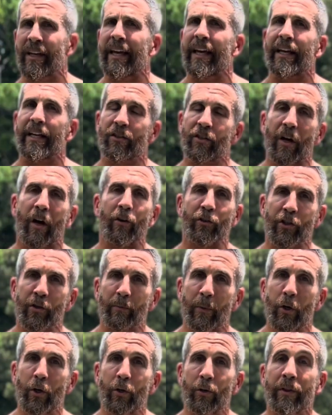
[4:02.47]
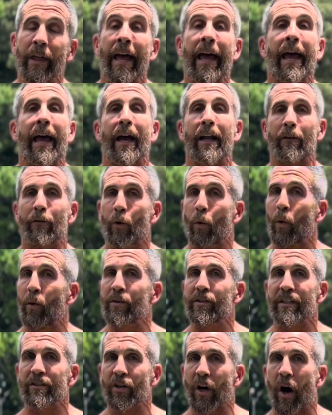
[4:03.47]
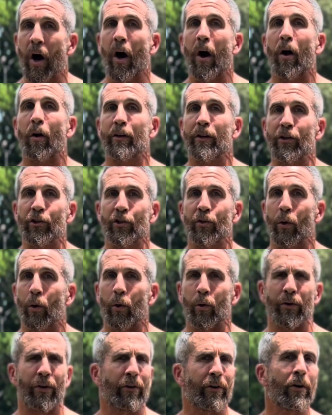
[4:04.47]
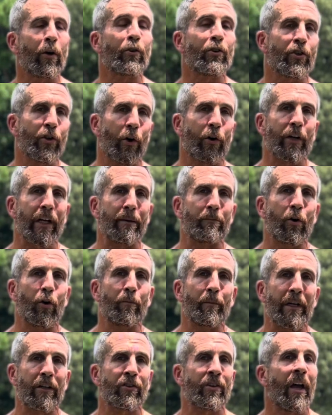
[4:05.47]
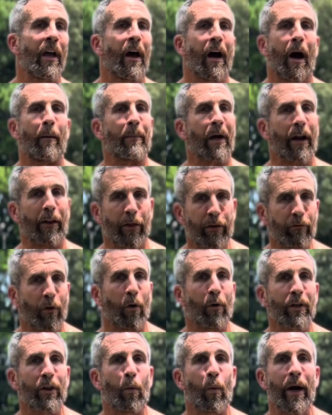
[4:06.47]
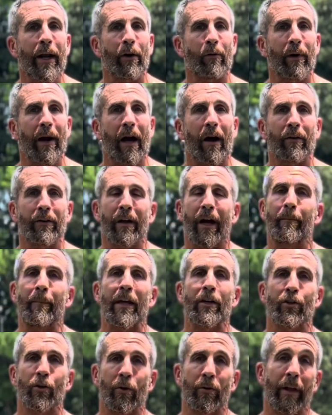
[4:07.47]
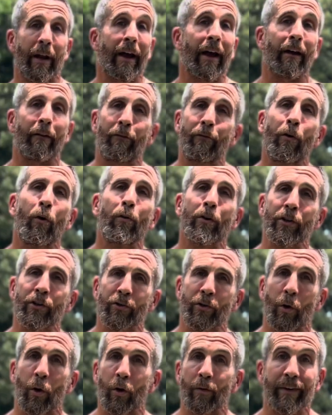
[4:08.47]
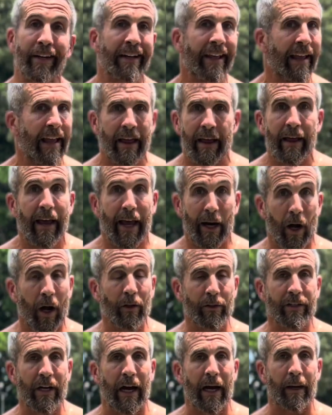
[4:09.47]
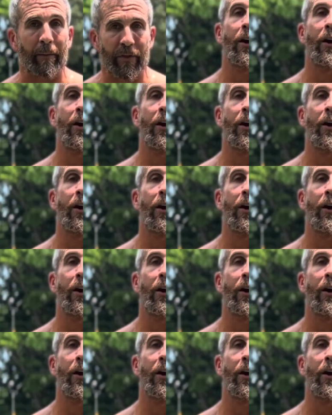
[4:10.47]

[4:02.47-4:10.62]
It's all smooth, and of course it's all controlled. There are no jerking movements. I'm not throwing the weight around. I make sure that I have full control of it at all times.